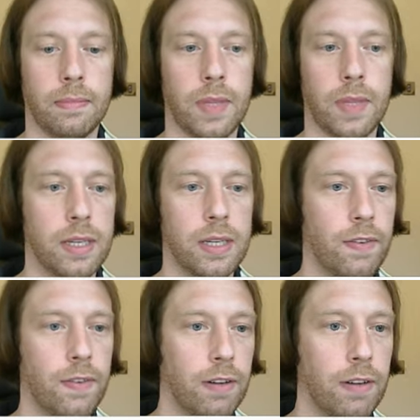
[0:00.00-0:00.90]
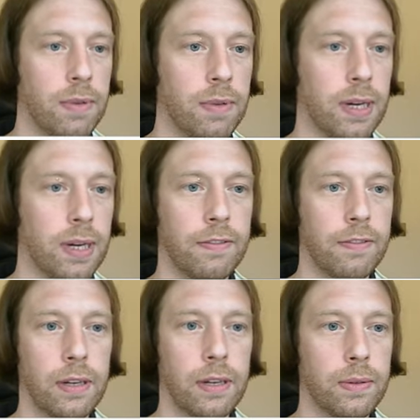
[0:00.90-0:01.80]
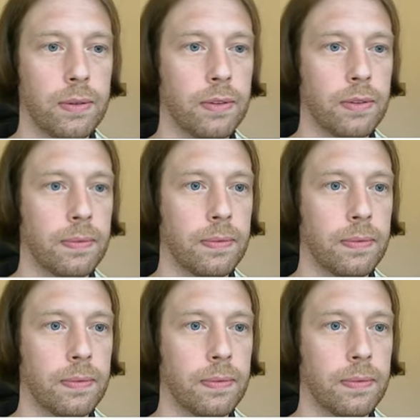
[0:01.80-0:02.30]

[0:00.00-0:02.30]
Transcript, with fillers: Let's see if we can grab some bigger files.